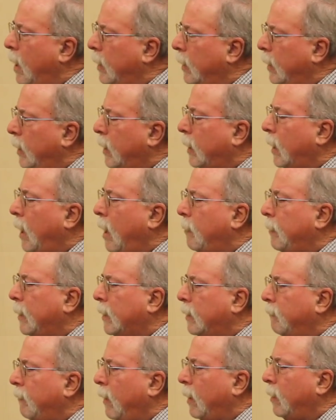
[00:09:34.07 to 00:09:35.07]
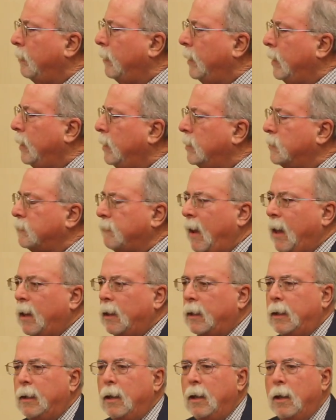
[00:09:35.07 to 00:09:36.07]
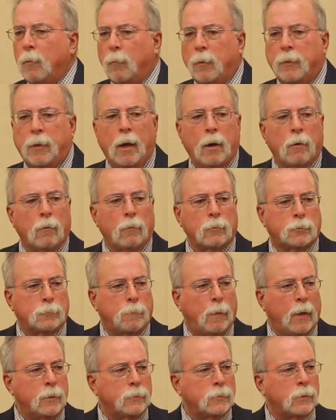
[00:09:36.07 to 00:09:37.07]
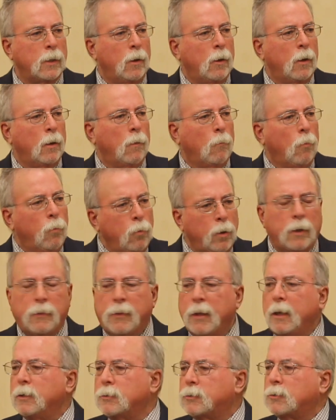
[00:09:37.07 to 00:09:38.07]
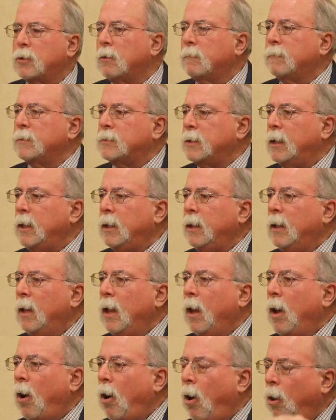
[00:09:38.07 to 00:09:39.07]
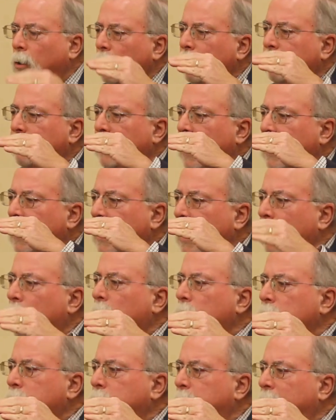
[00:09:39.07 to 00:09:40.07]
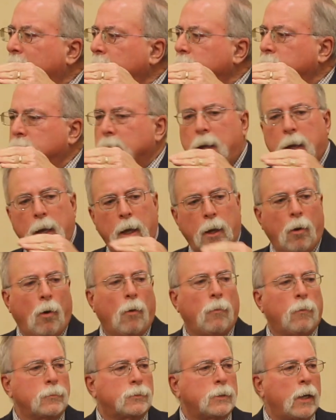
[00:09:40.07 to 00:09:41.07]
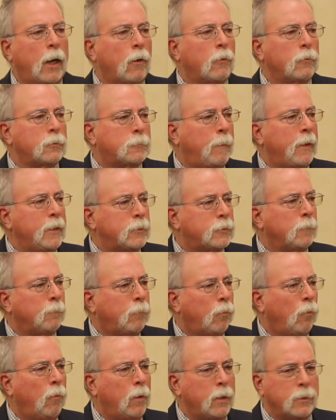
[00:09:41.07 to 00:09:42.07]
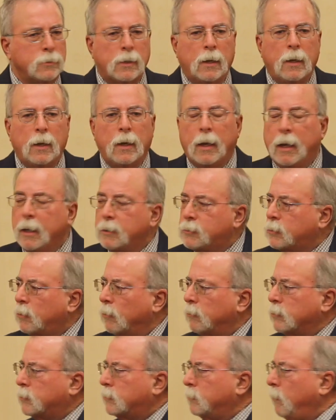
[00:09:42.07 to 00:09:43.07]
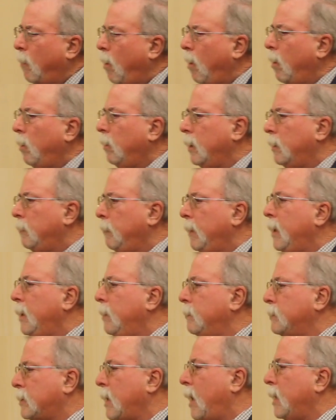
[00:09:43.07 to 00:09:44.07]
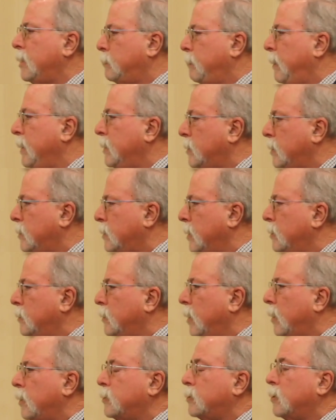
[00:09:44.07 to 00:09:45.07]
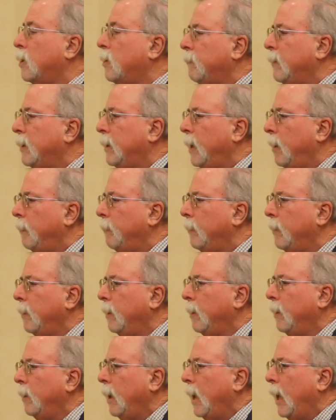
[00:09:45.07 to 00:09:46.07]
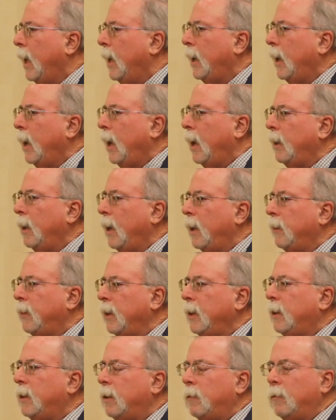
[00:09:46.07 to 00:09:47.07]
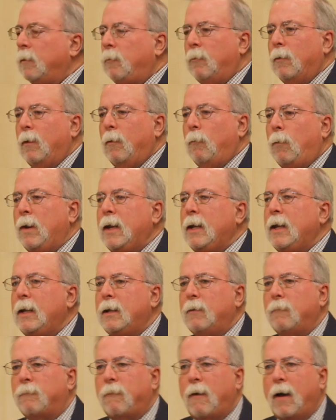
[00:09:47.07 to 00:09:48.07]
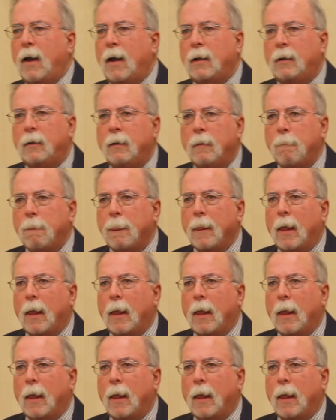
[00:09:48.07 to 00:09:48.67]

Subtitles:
on, the economic development in this valley with aerospace, well, who do you think is servicing all of that aerospace and all those aerospace employees? It's those small and medium-sized businesses that are serving them. And I think that we need to find